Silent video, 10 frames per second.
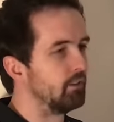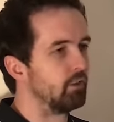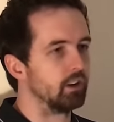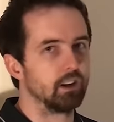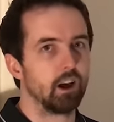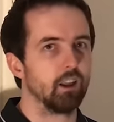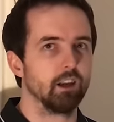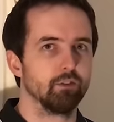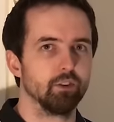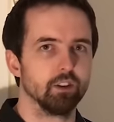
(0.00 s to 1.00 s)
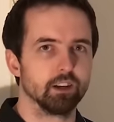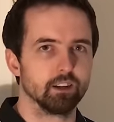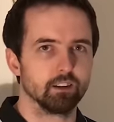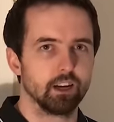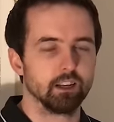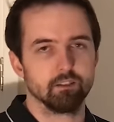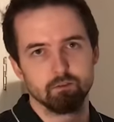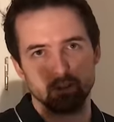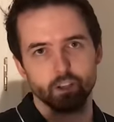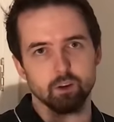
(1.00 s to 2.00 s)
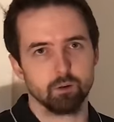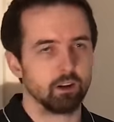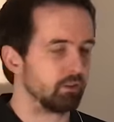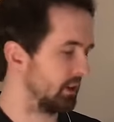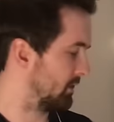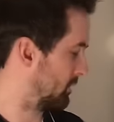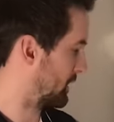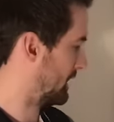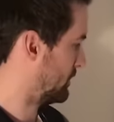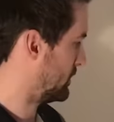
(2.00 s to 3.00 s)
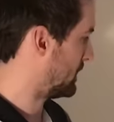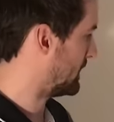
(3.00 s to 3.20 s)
level and our level, and, and you know, obviously I don't know what level you